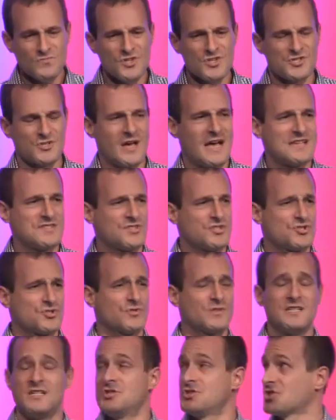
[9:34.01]
So as the
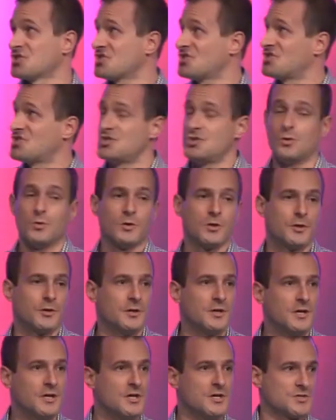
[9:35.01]
strategic
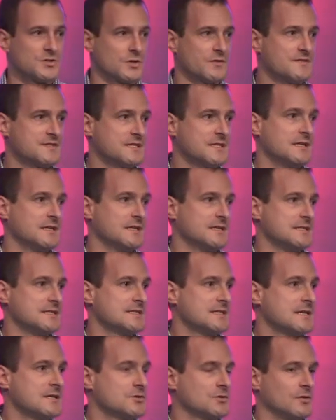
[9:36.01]
steward, sort of sitting in the
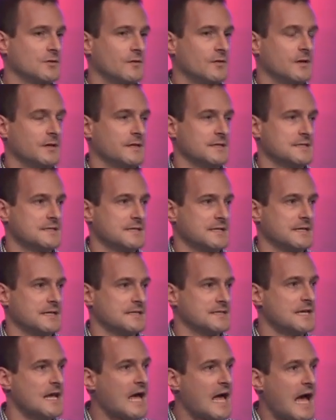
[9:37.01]
center of all these
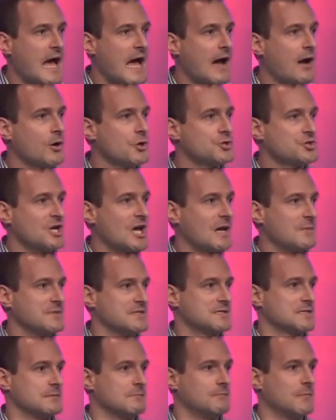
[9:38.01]
things, our job
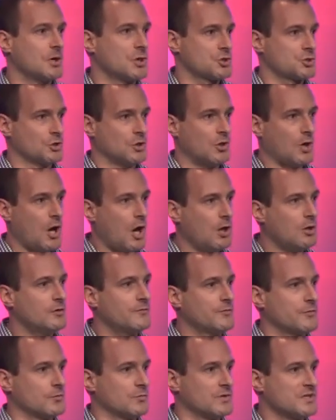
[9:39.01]
is to marshal all
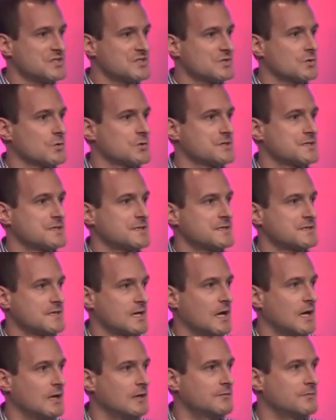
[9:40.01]
of the resources
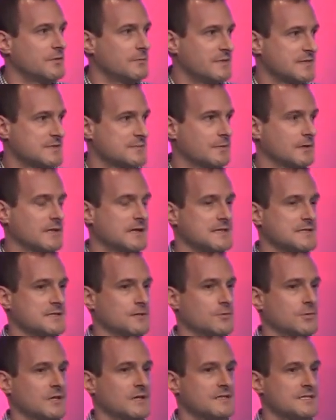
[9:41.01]
of the Pittsburgh Kids and
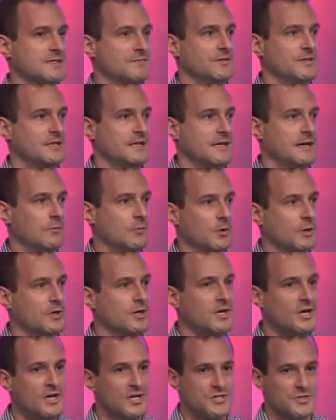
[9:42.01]
Creativity Network
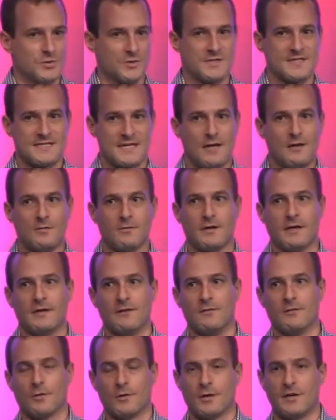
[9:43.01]
to
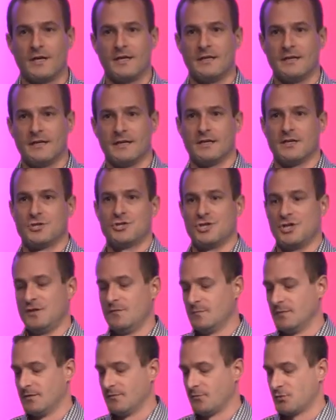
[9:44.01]
accelerate learning and
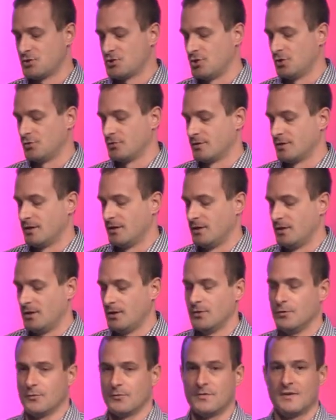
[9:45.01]
achievement for children and
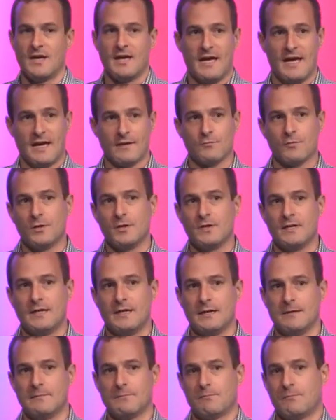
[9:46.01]
youth. And
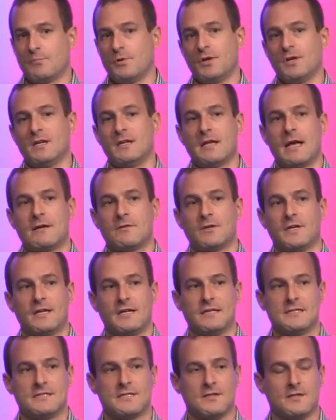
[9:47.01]
really putting out
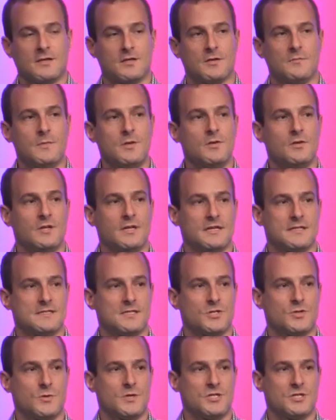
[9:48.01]
into the community a
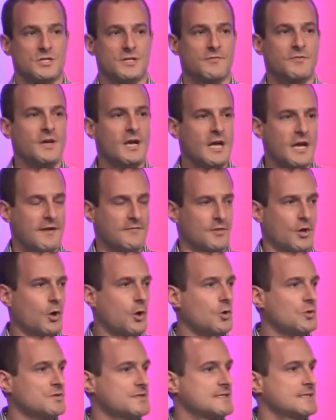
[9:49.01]
situation if, if the
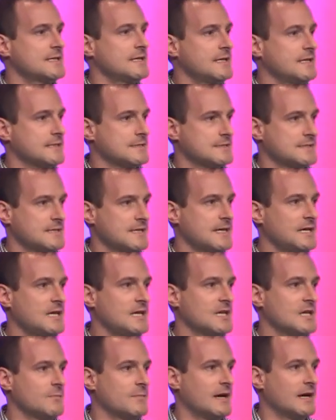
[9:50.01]
whole city is
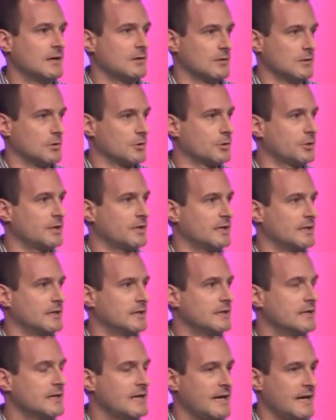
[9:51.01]
thinking about
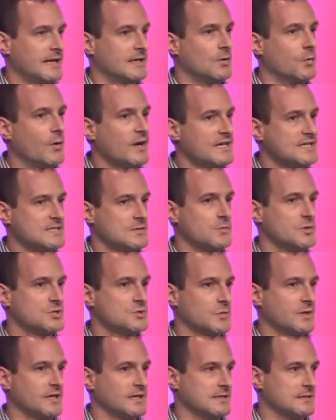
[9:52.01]
learning and the ways in which
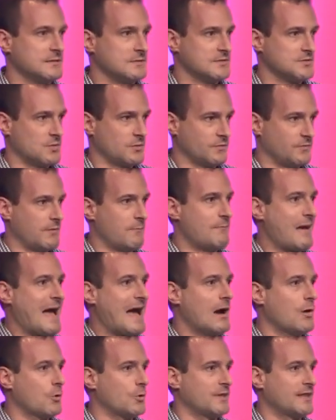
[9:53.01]
we can sort of
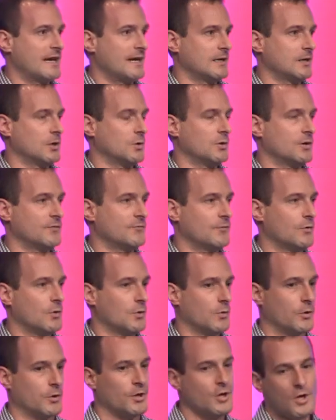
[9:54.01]
empower that going
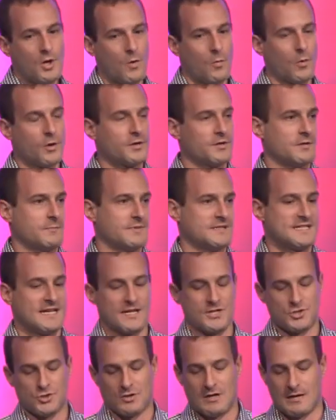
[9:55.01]
forward, what are the
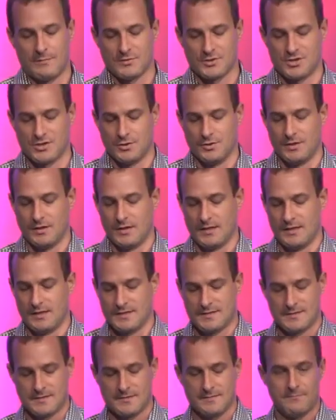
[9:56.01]
potential
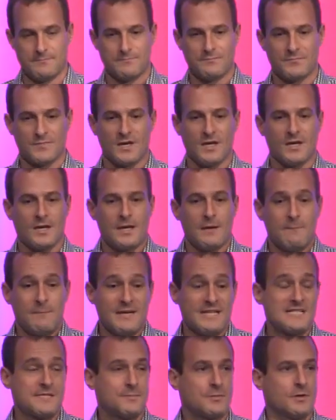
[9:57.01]
opportunities?
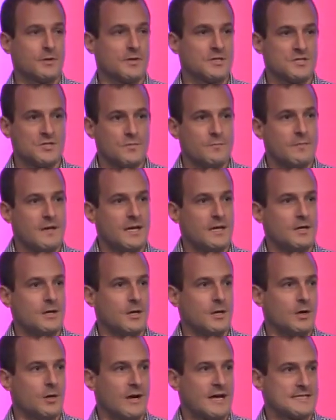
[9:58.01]
Pittsburgh, as you may
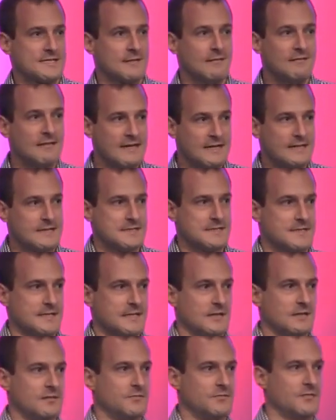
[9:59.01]
know, has a
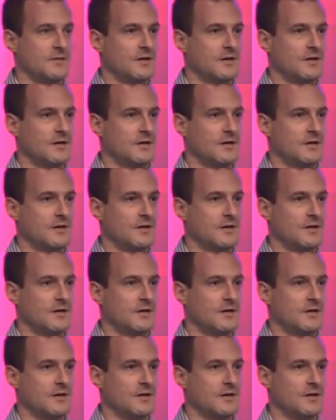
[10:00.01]
legacy of,